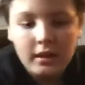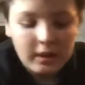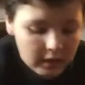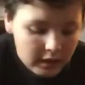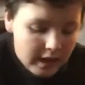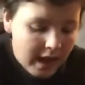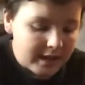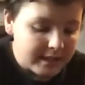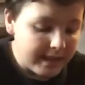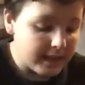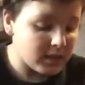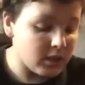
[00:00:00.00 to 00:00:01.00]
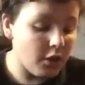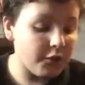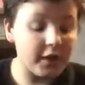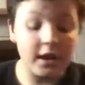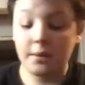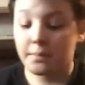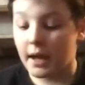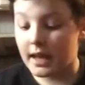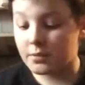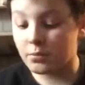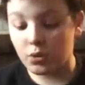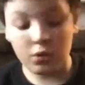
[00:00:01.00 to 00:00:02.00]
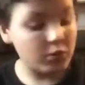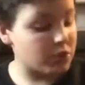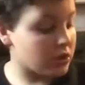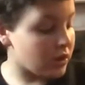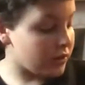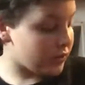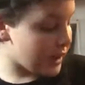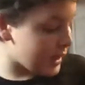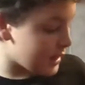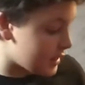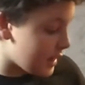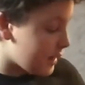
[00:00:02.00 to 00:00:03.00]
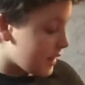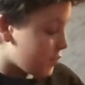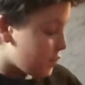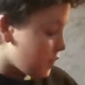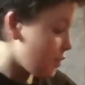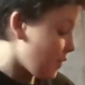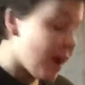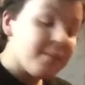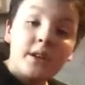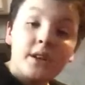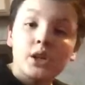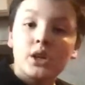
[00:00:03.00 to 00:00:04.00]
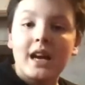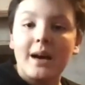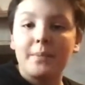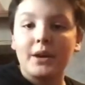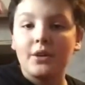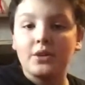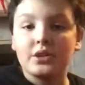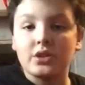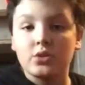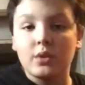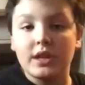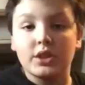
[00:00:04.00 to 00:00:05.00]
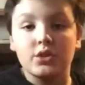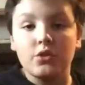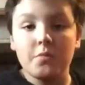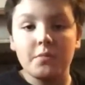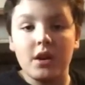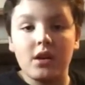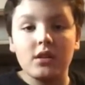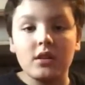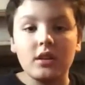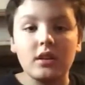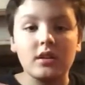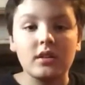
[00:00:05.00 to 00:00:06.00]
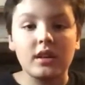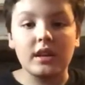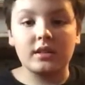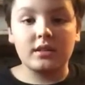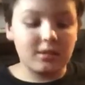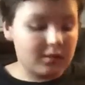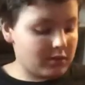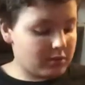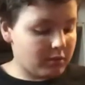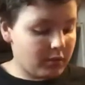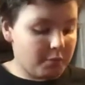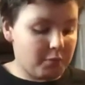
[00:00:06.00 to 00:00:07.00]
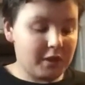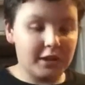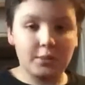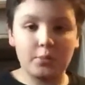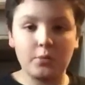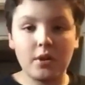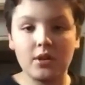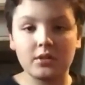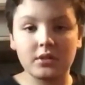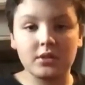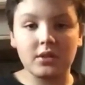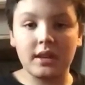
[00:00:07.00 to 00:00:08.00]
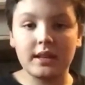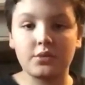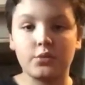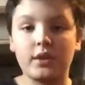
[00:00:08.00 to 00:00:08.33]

been, has less stuff in it, but it has more cool stuff. Like I said, this recap, cap, I know this is quite short, but it's a really small box. So let's